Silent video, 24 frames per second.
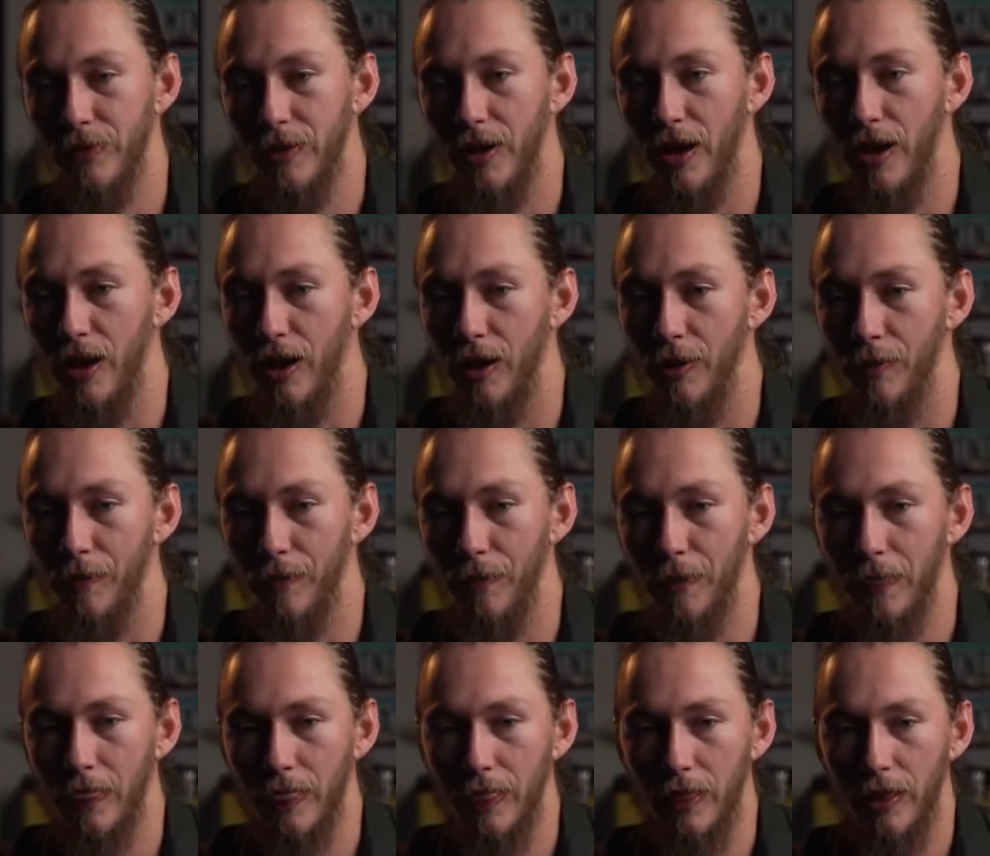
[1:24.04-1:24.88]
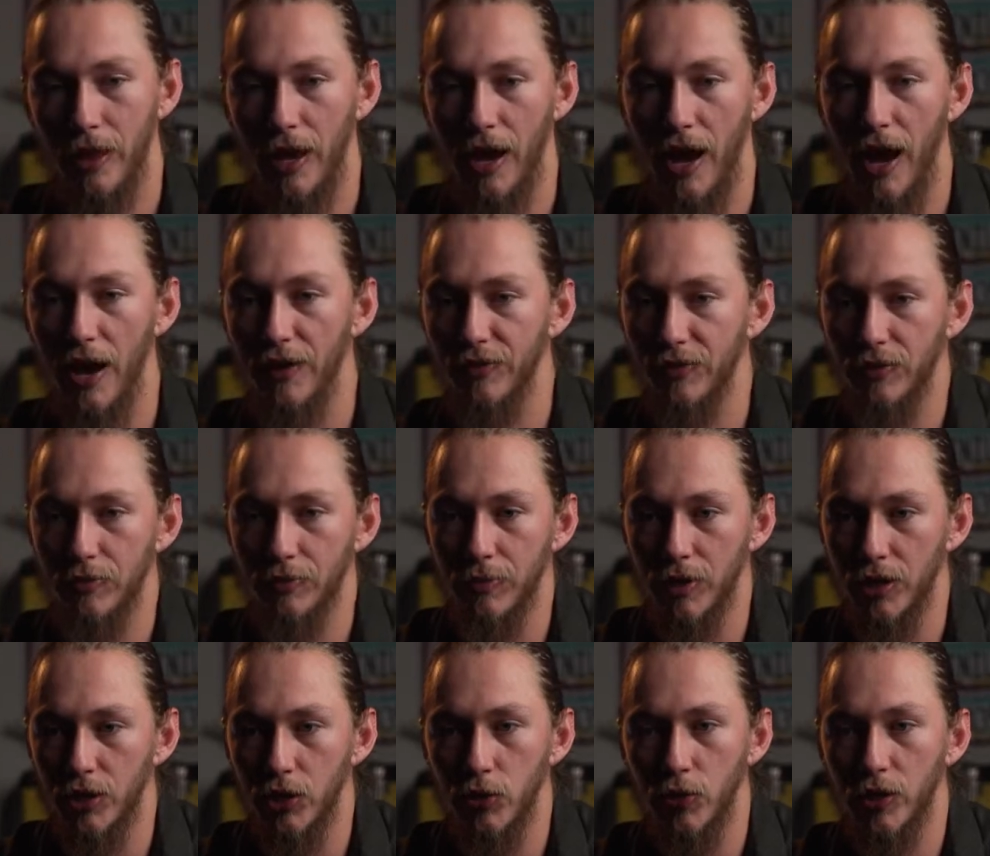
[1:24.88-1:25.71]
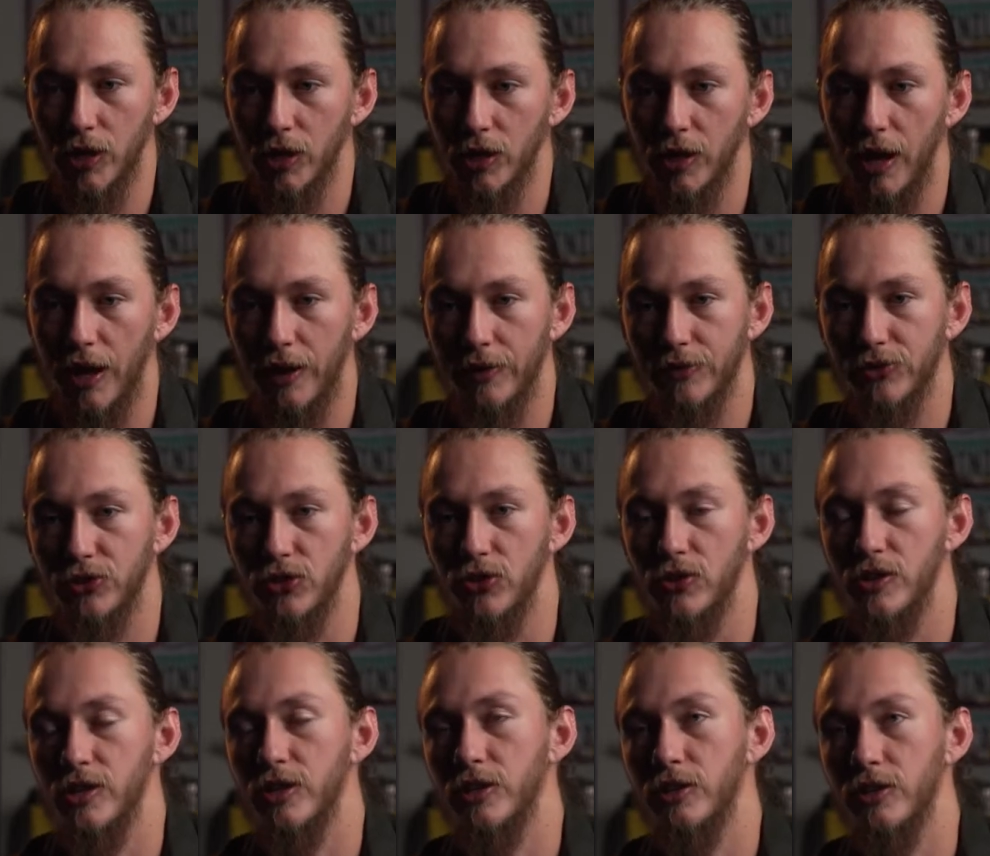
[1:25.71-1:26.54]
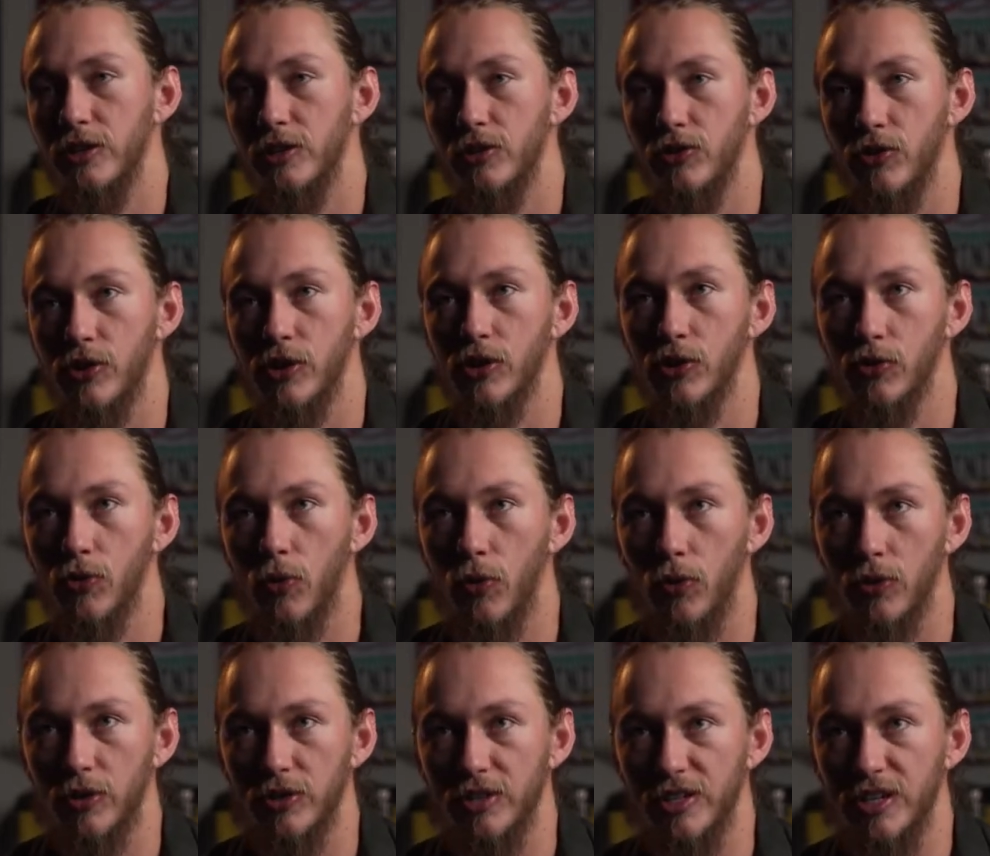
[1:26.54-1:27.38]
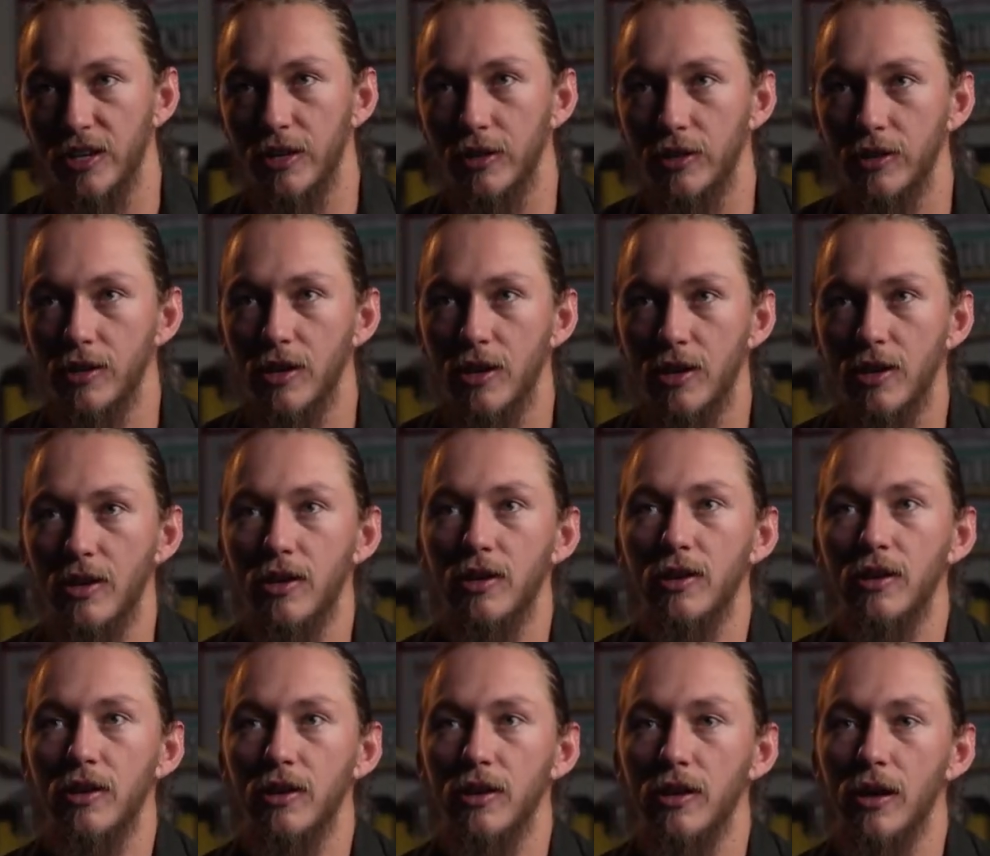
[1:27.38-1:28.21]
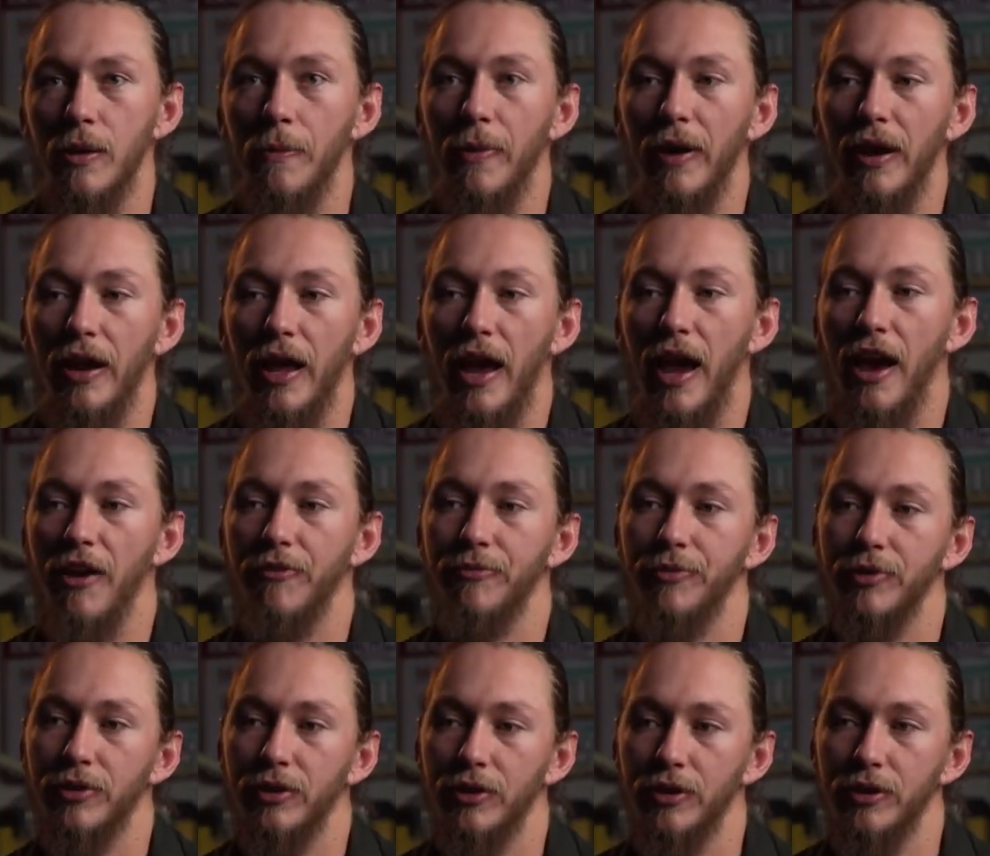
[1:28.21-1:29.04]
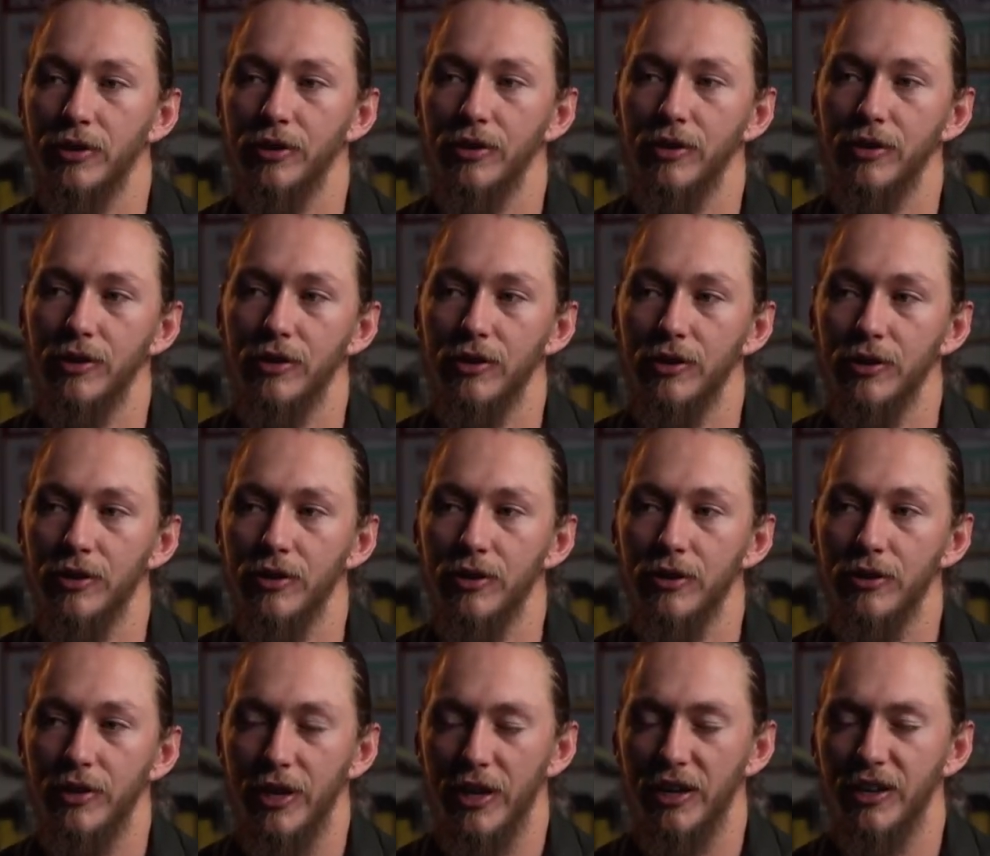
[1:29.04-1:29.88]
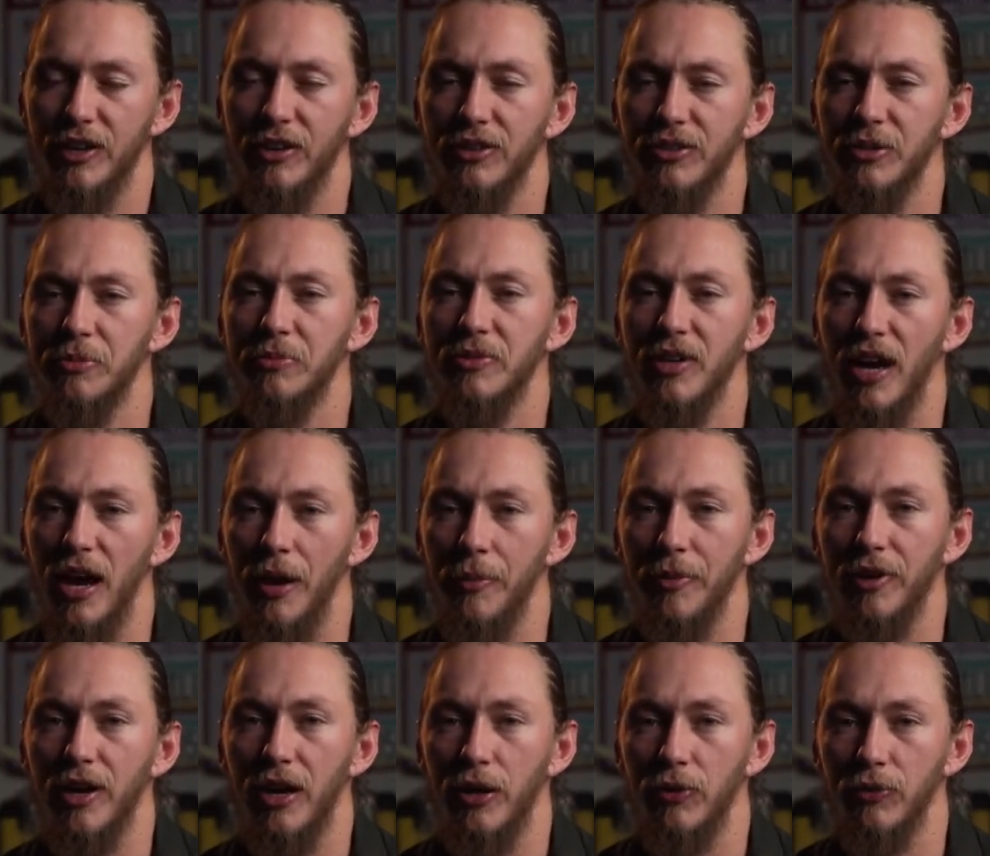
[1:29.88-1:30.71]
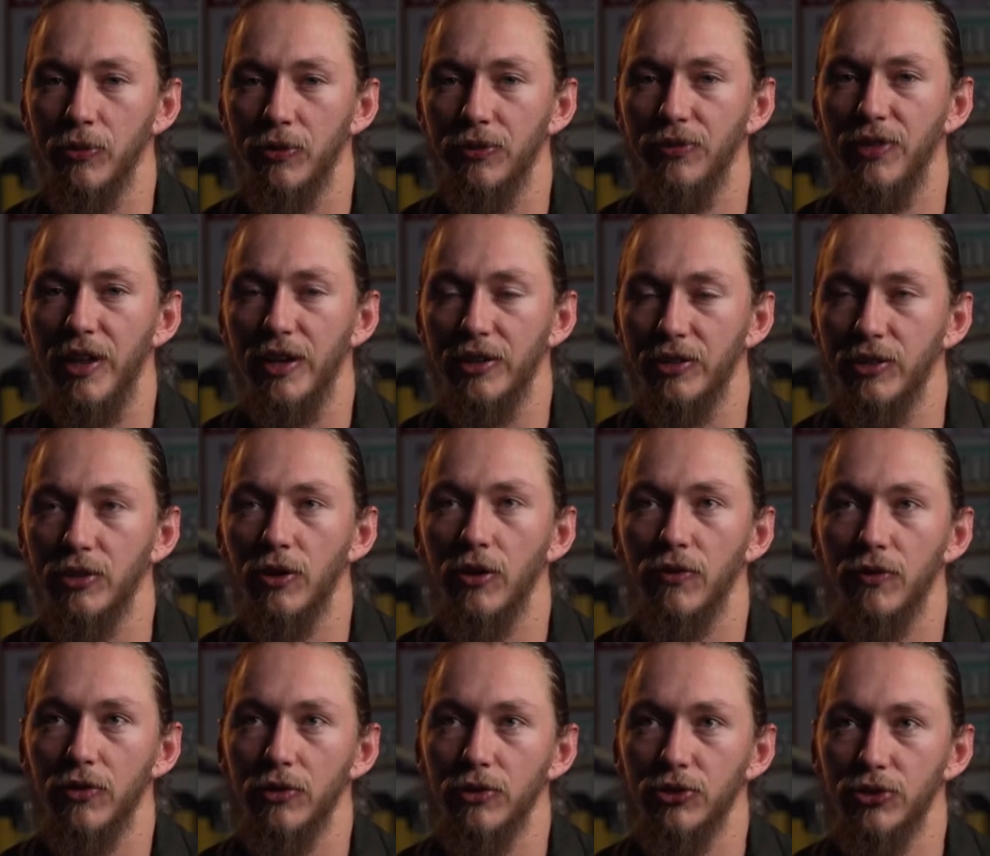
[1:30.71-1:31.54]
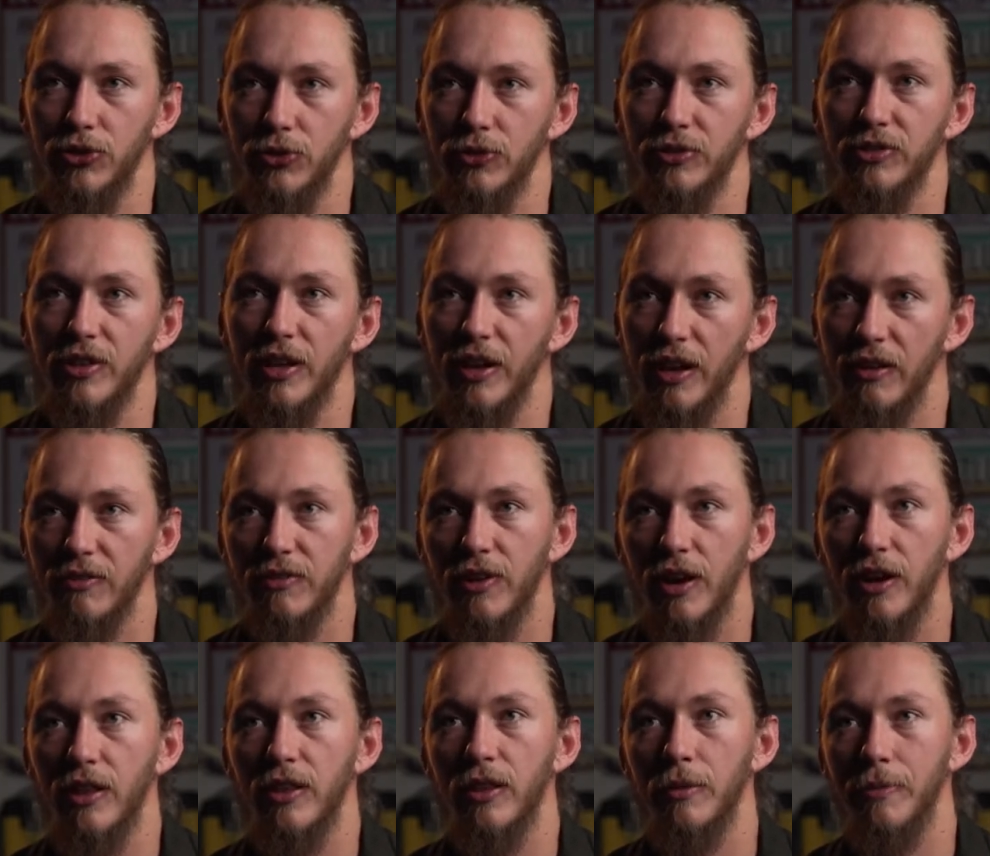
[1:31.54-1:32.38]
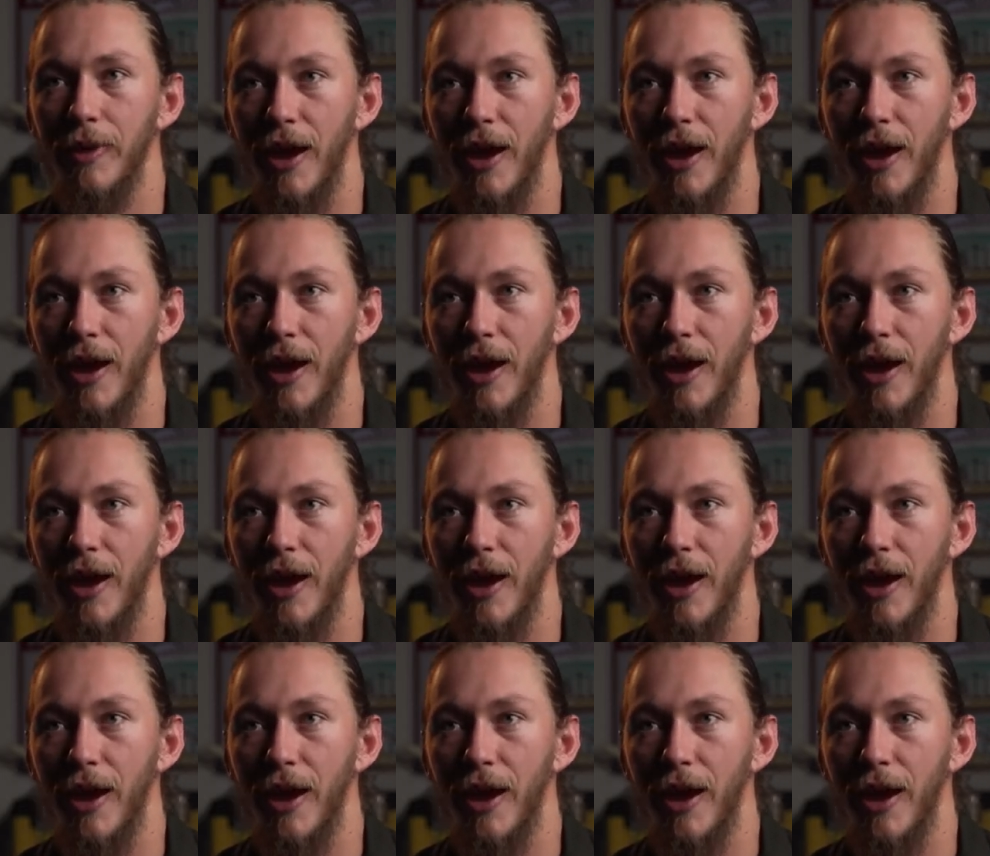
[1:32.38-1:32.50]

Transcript: haven't been doing a lot of shooting during quarantine, but I have been taking some time and kind of reflecting over shoots that I've done in the